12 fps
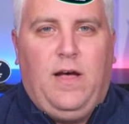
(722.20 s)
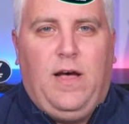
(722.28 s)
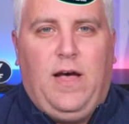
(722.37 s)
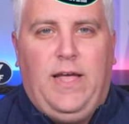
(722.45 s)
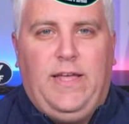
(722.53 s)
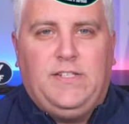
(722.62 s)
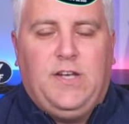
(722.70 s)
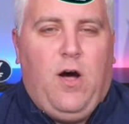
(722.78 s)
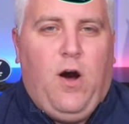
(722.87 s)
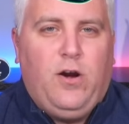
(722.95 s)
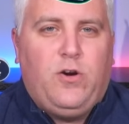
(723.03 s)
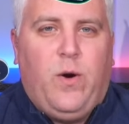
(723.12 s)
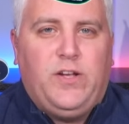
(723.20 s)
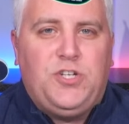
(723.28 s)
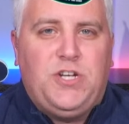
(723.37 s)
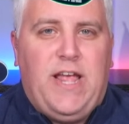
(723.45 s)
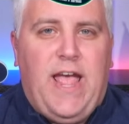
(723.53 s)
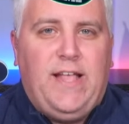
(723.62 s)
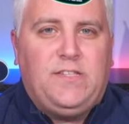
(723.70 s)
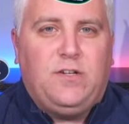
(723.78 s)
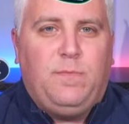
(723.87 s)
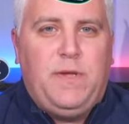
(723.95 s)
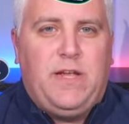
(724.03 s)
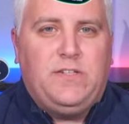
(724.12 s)
it's a hard question to
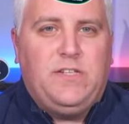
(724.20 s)
answer because it's